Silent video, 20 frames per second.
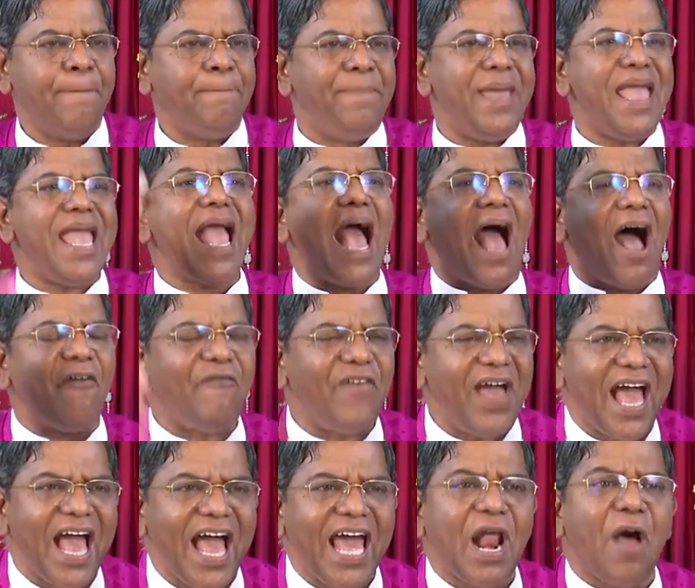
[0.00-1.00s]
Be
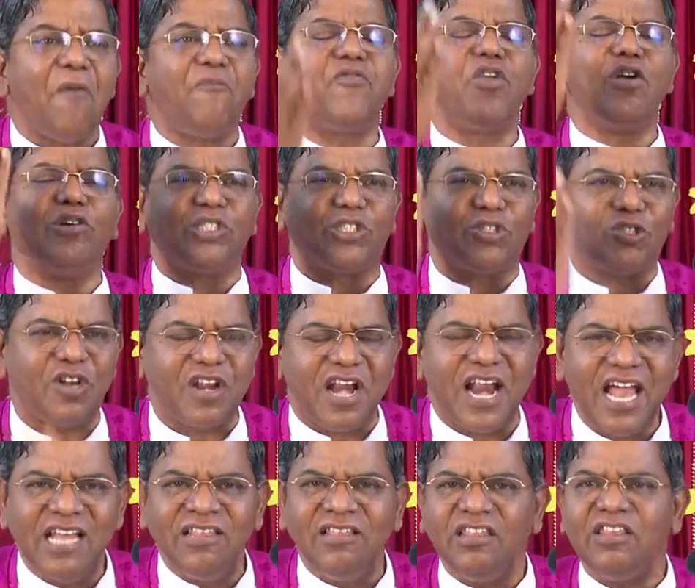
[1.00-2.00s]
aware of your
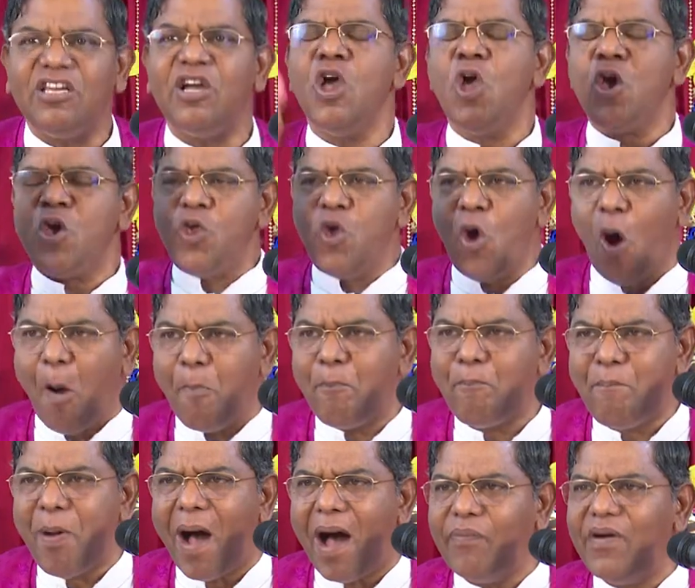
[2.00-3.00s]
strength, your
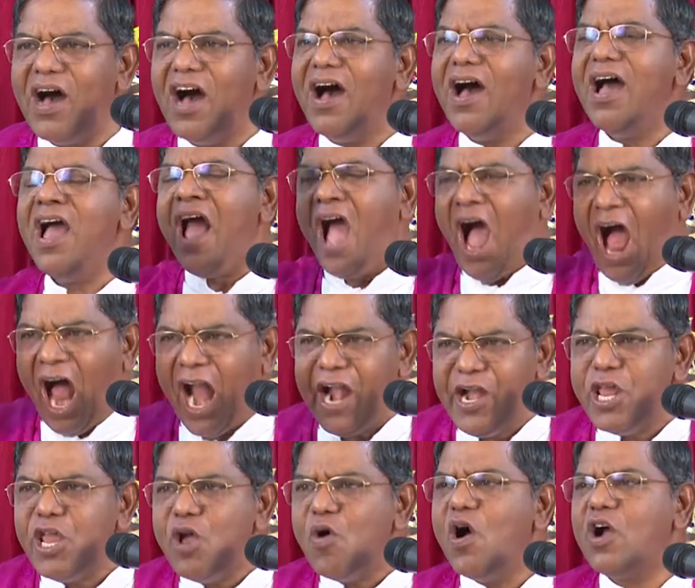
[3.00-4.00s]
power,
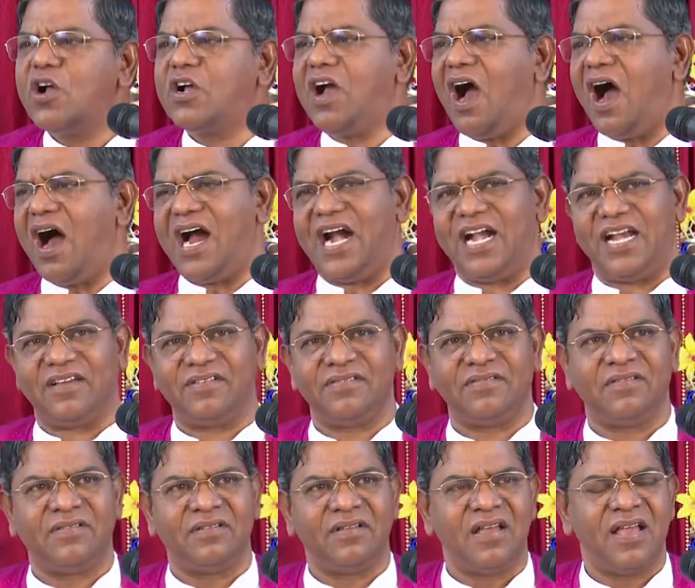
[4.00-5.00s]
and your God.
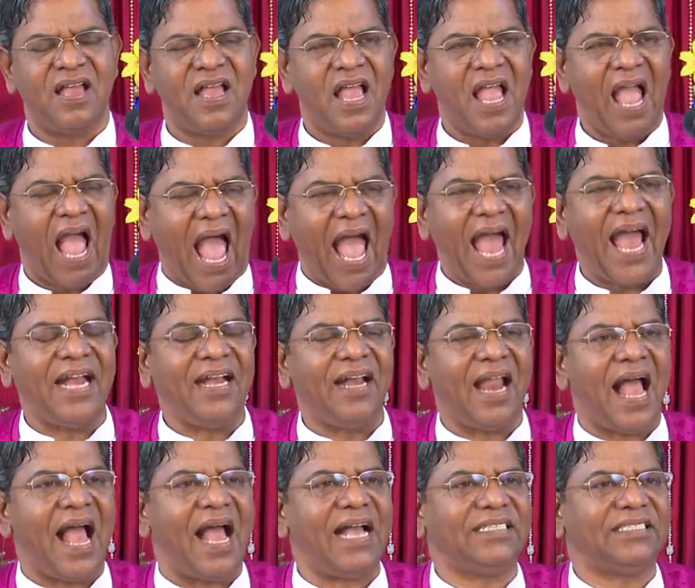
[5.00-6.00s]
And
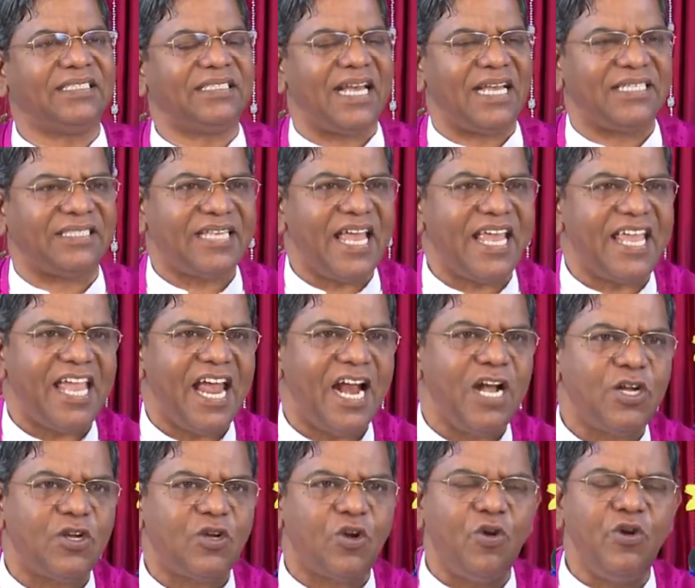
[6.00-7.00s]
as
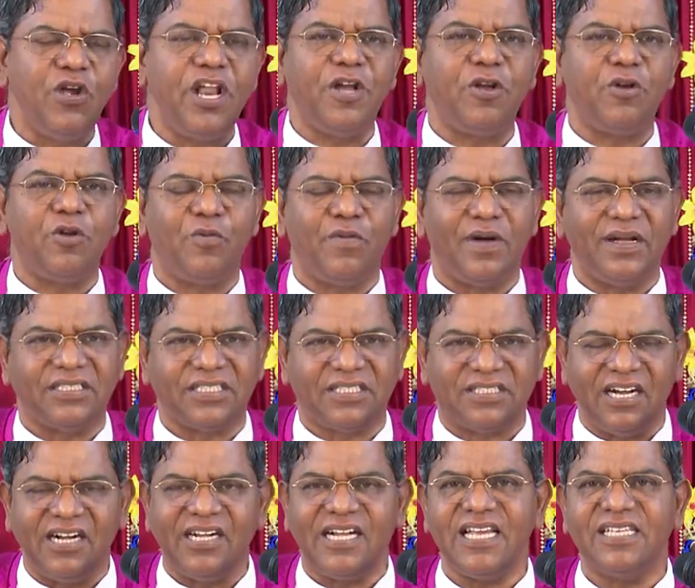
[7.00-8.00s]
Ezekiel 22 verse
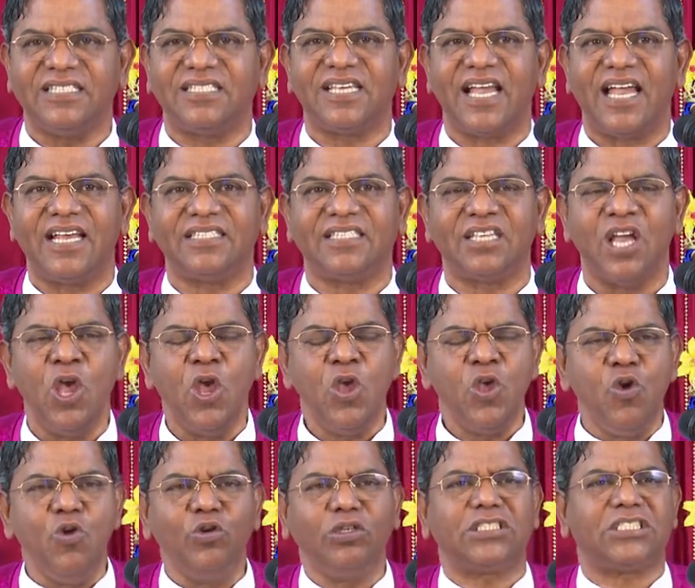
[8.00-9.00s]
30 says,
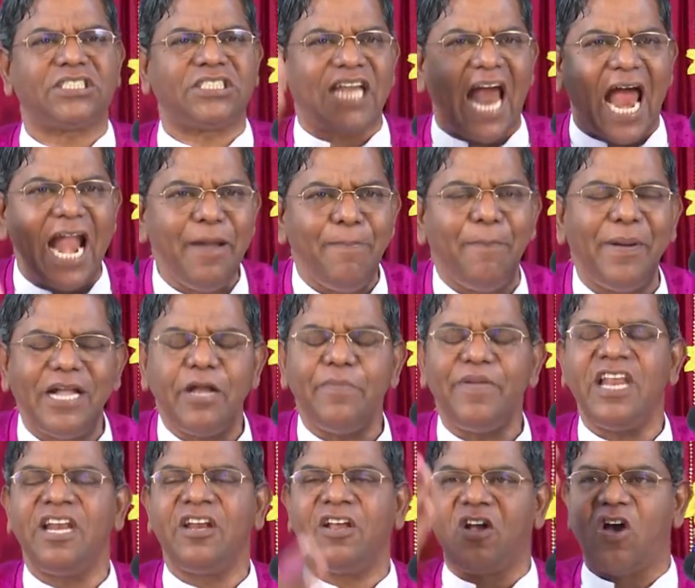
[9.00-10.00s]
you stand
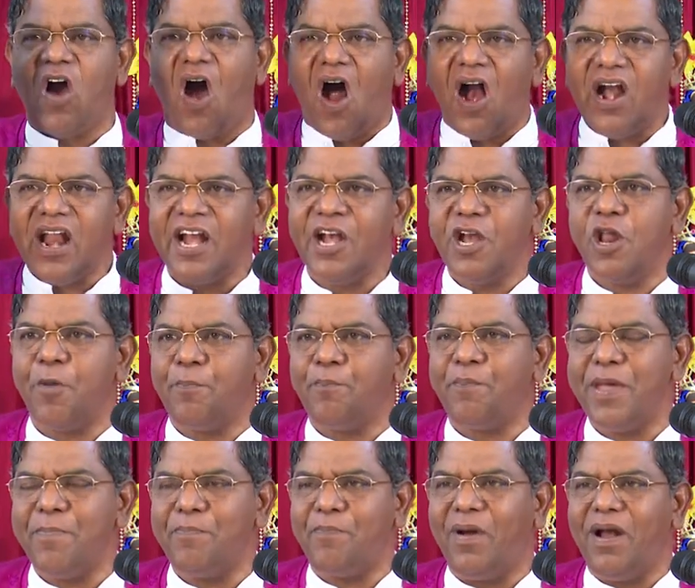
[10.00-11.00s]
between God and your
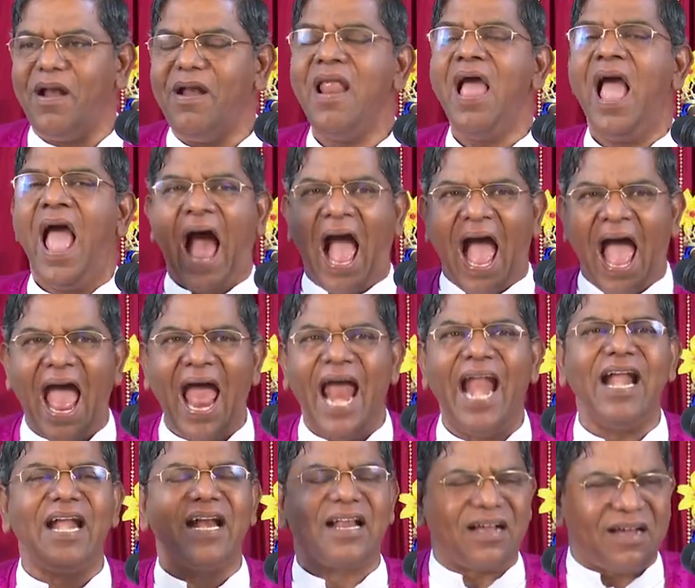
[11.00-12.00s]
people
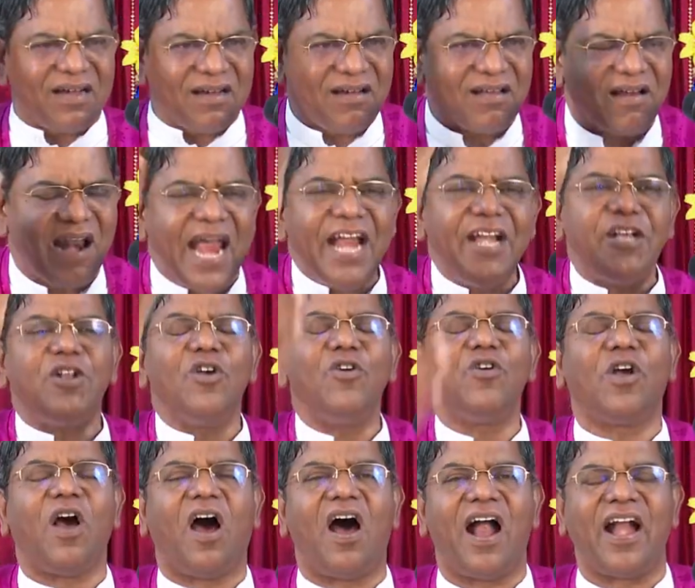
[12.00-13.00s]
and cry to
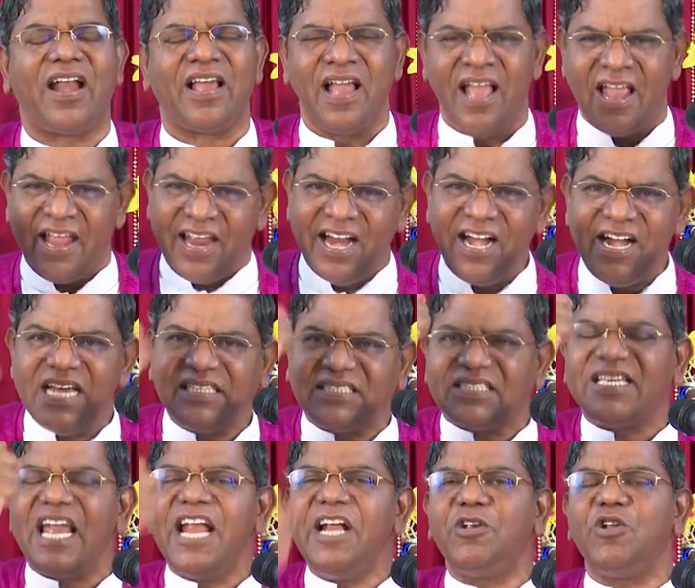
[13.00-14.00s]
God,
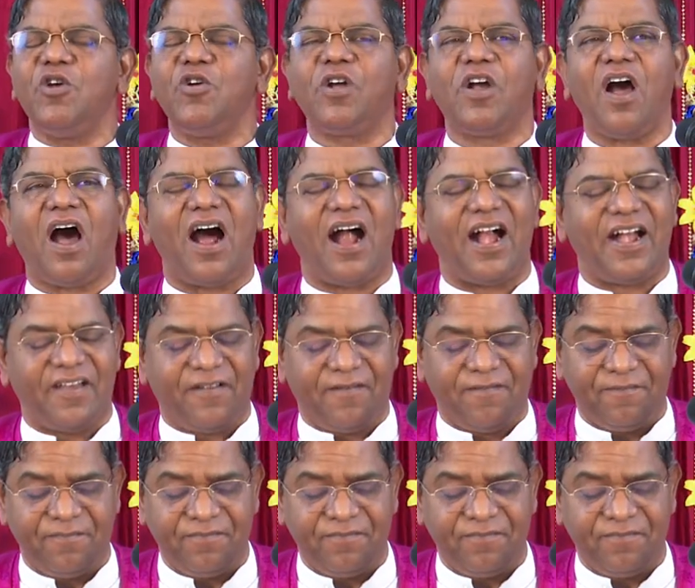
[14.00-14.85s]
intercede to God.